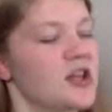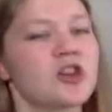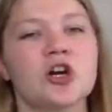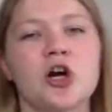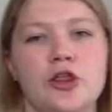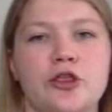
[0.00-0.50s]

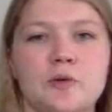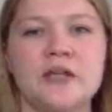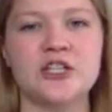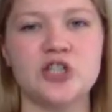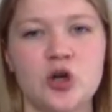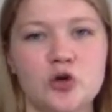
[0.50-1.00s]
There are
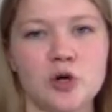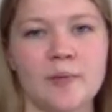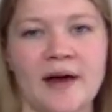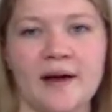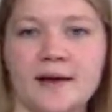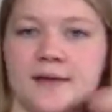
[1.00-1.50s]
three total
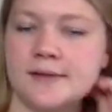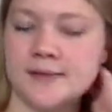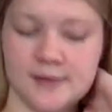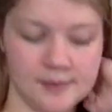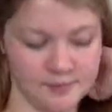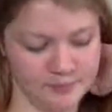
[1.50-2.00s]

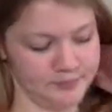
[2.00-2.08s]
bags.